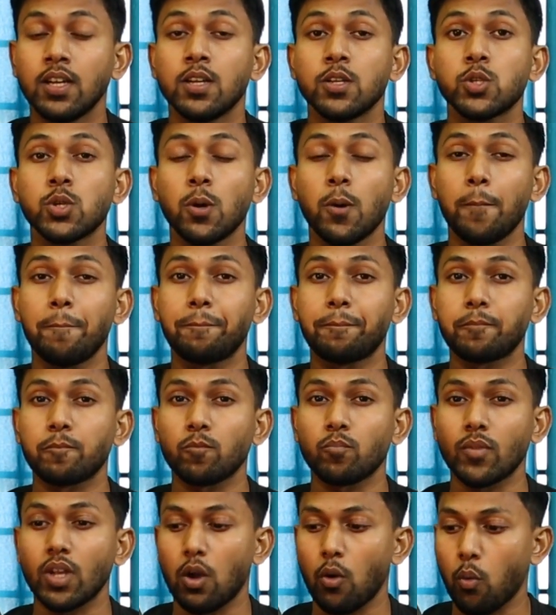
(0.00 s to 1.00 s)
So
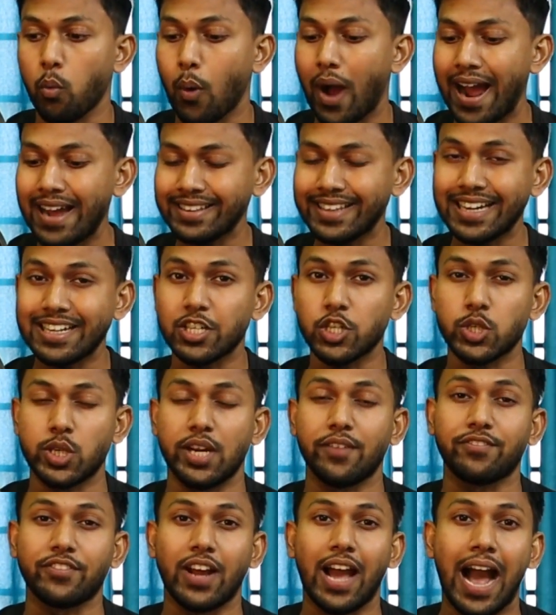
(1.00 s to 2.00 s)
why that
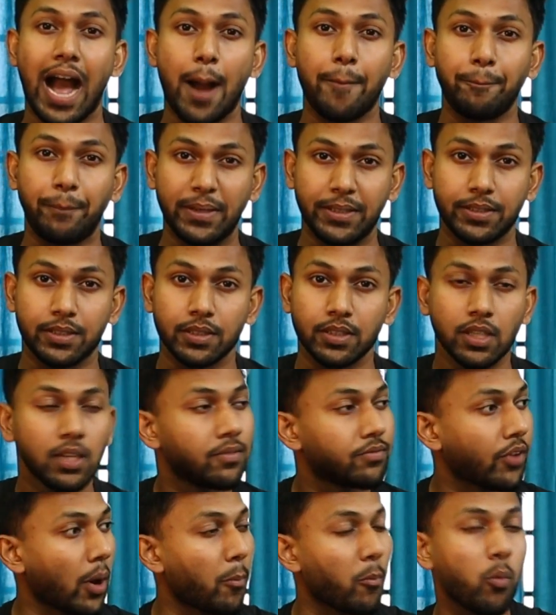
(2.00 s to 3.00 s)
shift happened
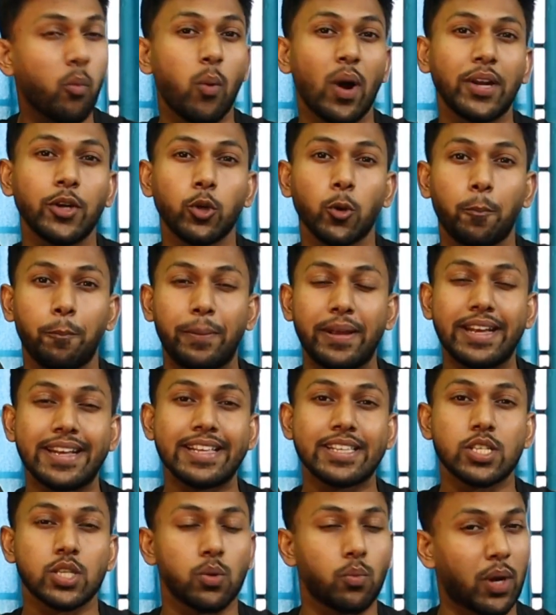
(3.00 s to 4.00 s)
from 1
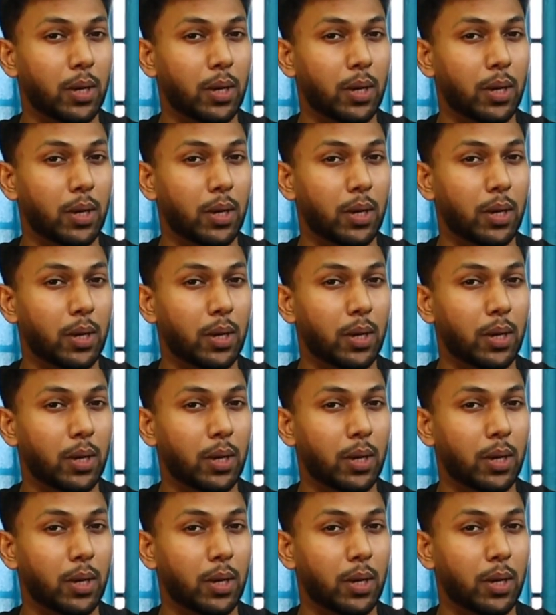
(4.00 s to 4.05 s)
rupees,